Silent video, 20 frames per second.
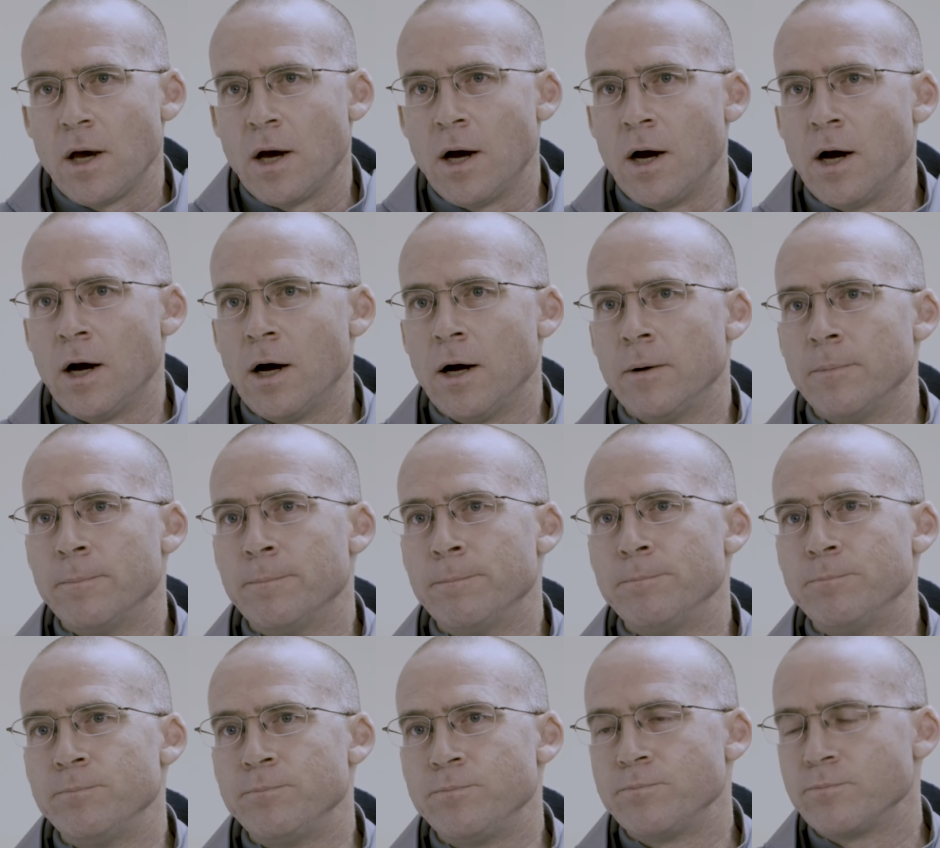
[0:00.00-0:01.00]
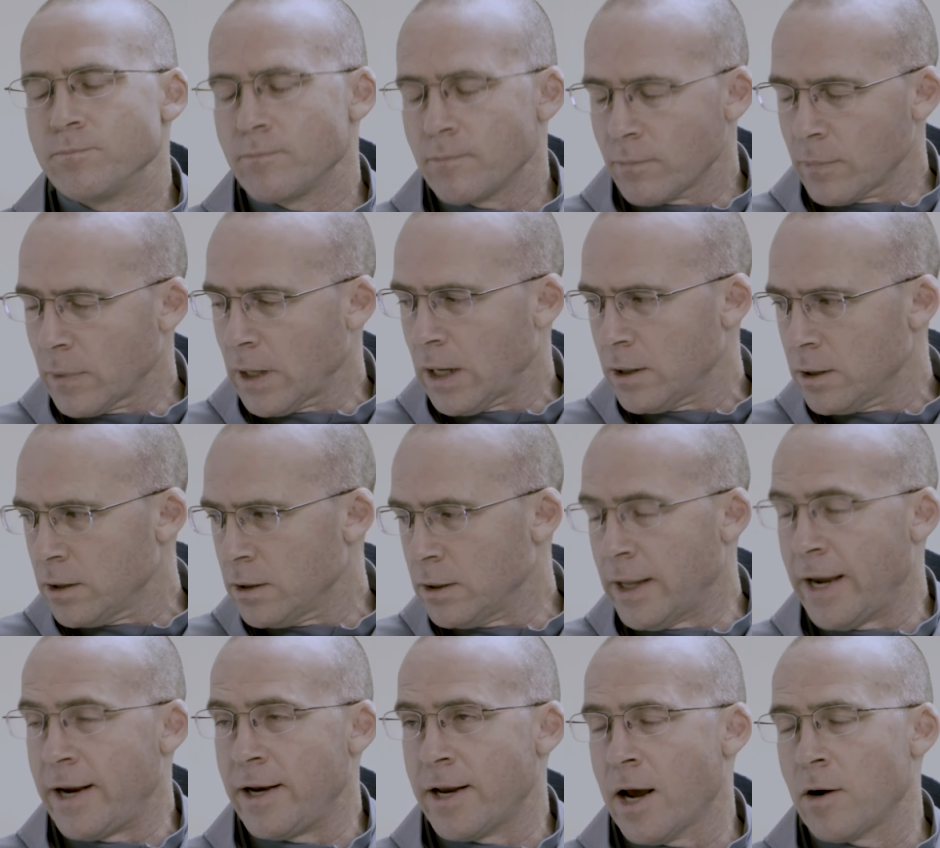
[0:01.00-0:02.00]
um,
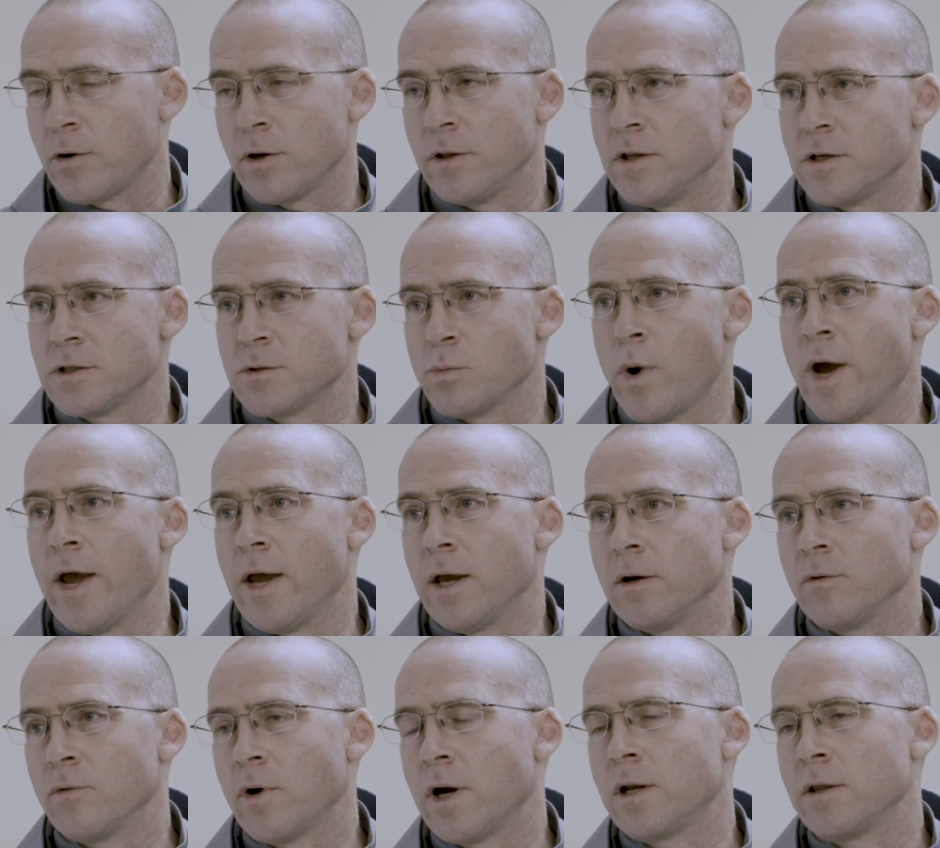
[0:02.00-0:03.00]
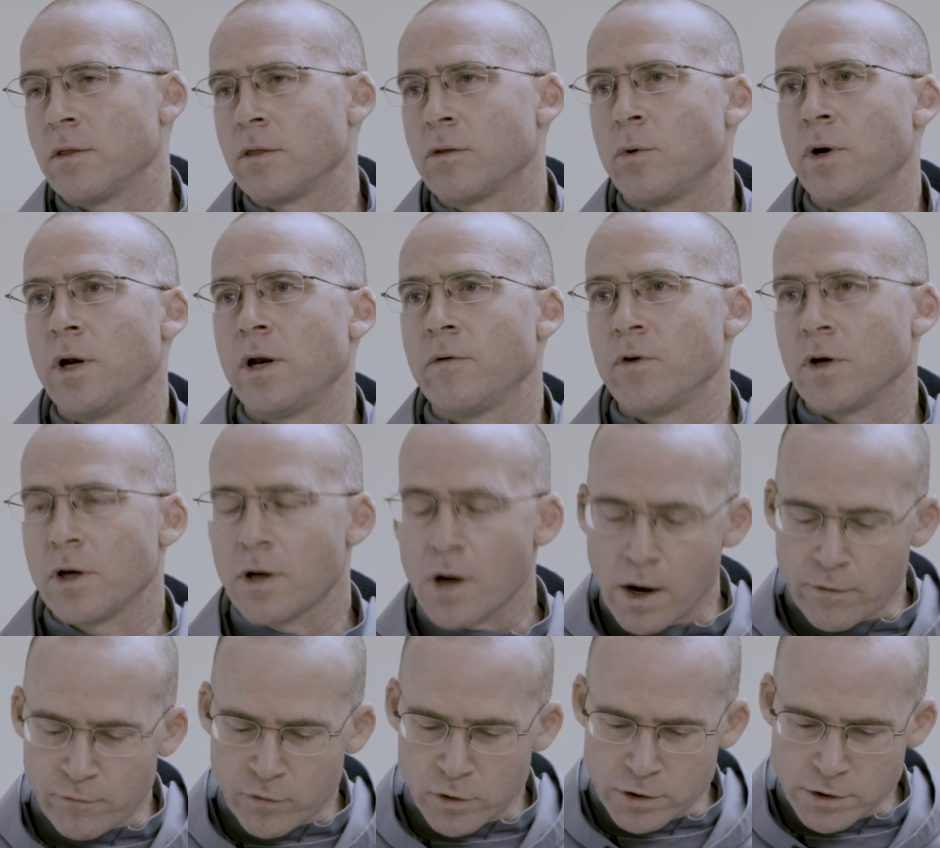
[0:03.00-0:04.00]
laid out in this way, right, in three different
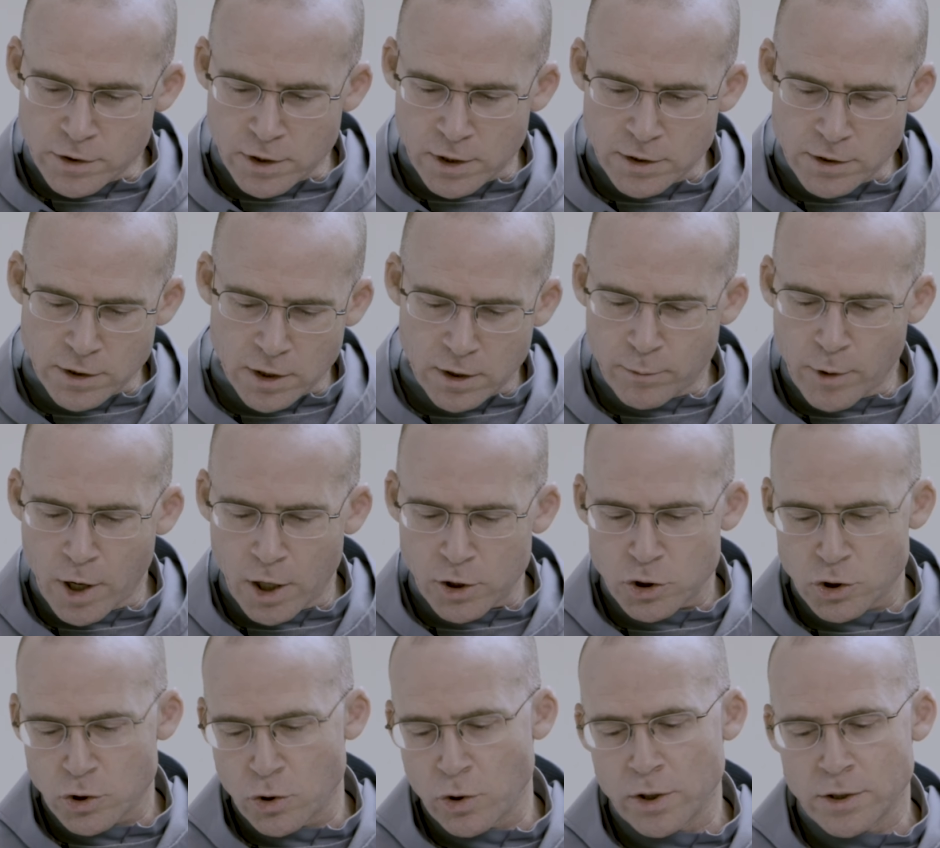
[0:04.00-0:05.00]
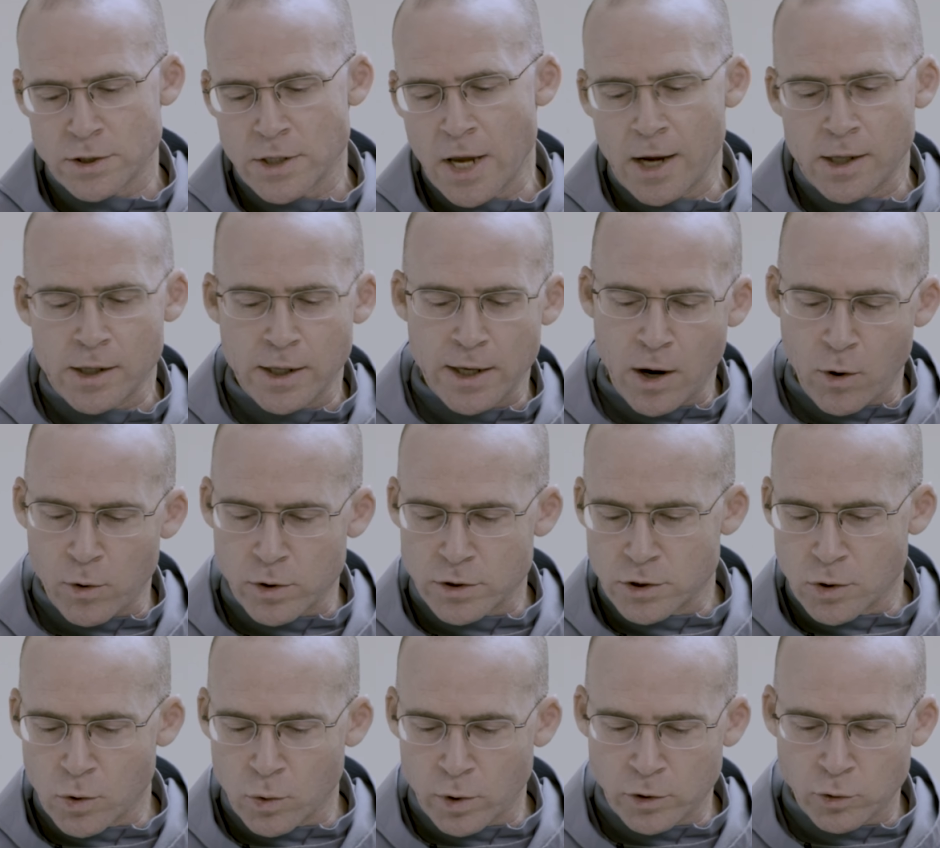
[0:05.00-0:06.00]
conferences, and I'm not sure exactly how
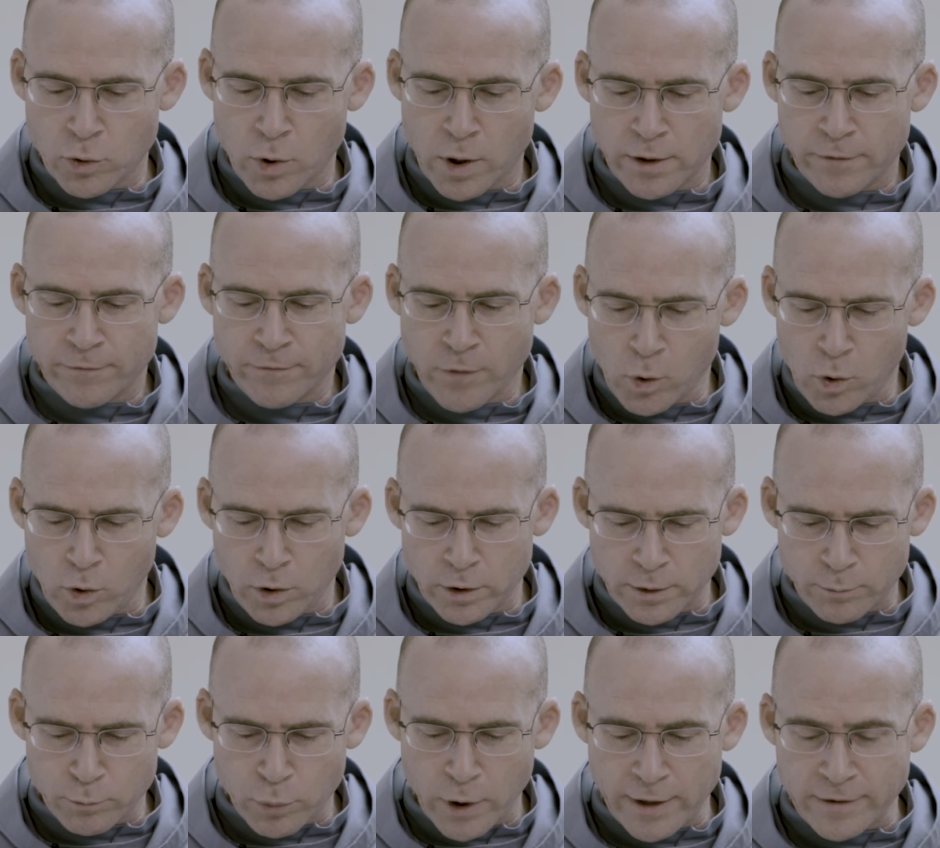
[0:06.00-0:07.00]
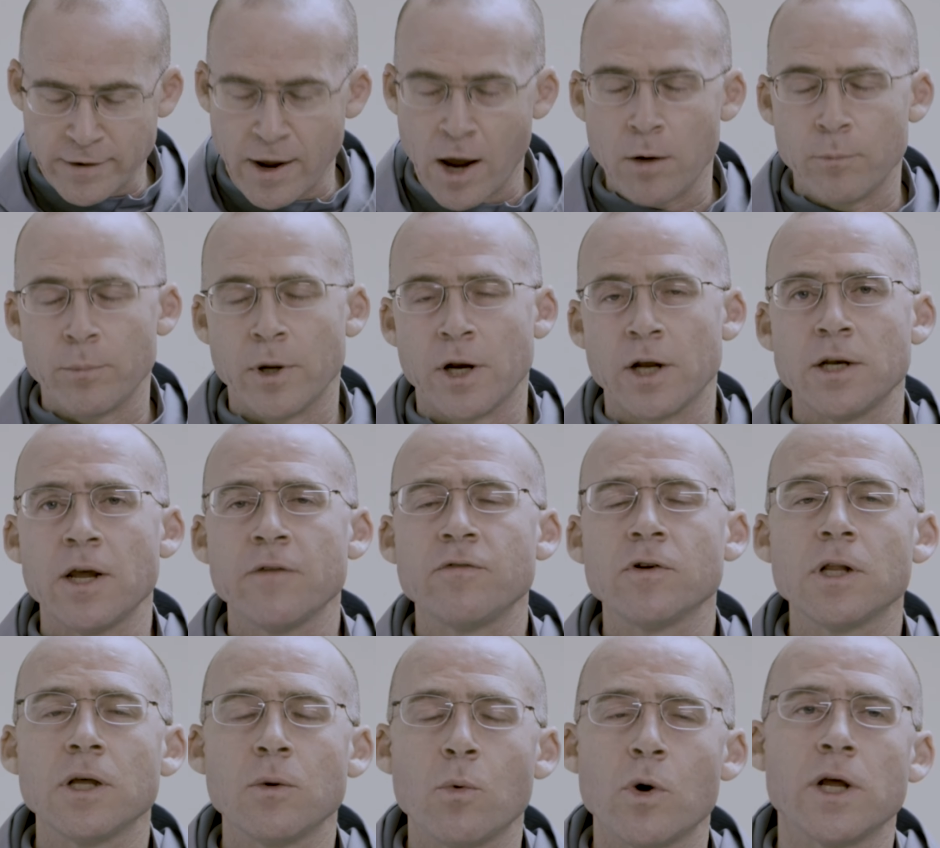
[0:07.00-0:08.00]
it's going to unfold and break down, but I
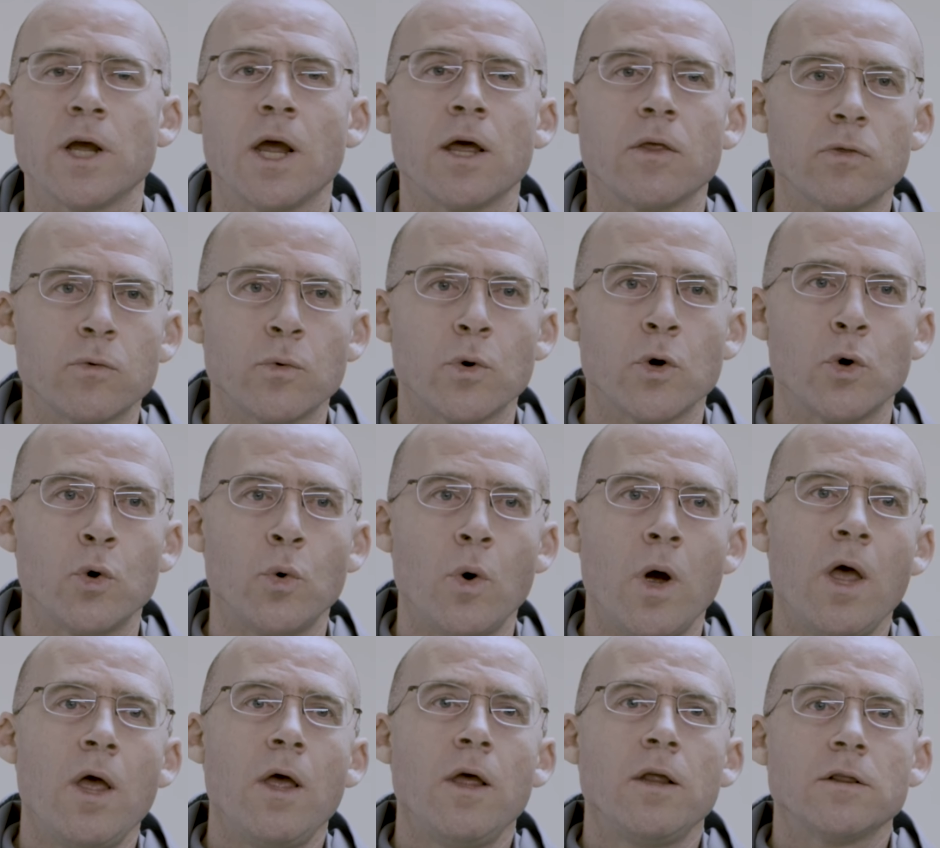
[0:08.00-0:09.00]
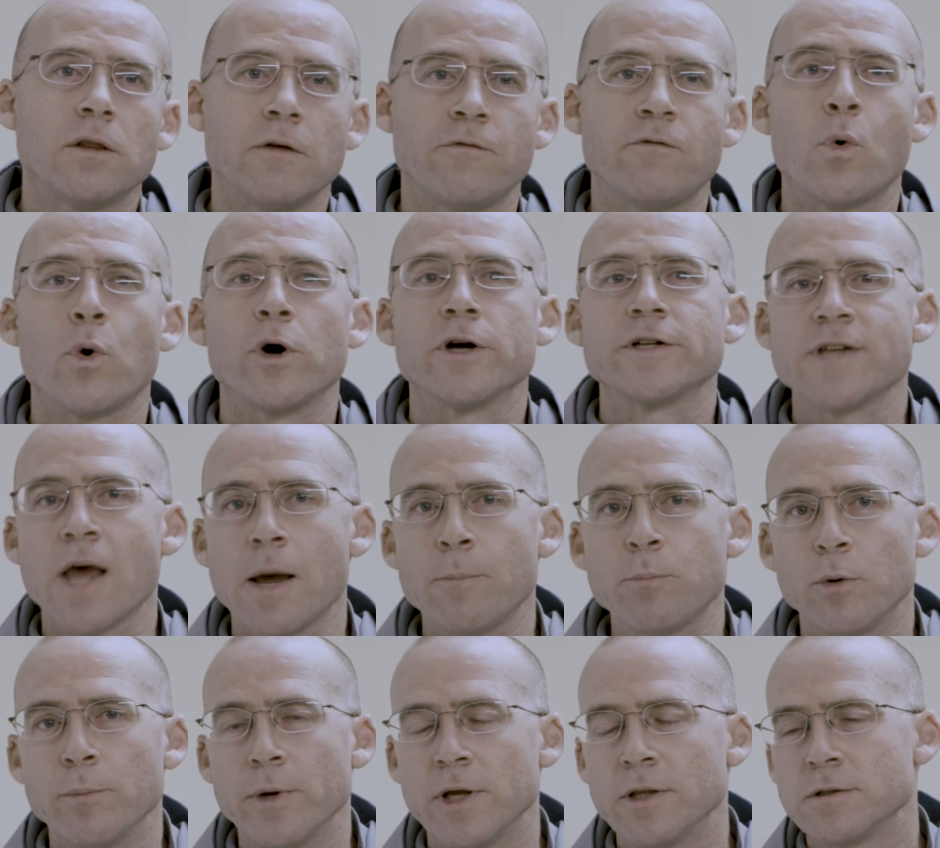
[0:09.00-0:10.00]
definitely want to get through the four
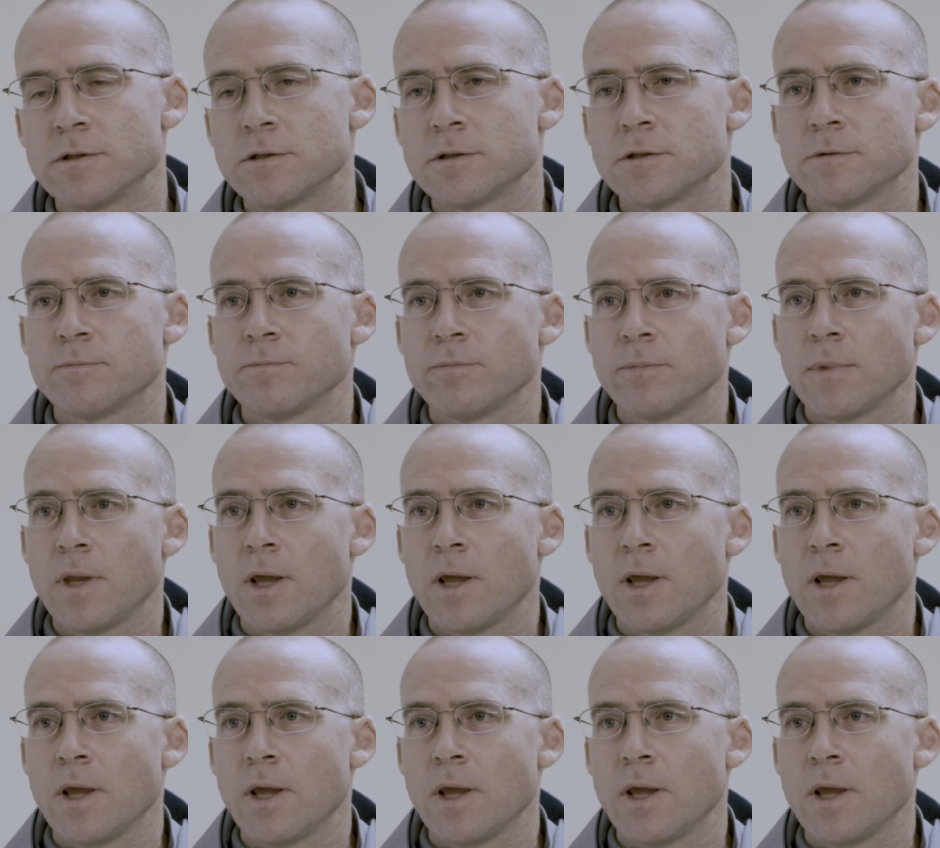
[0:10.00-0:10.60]
temperaments.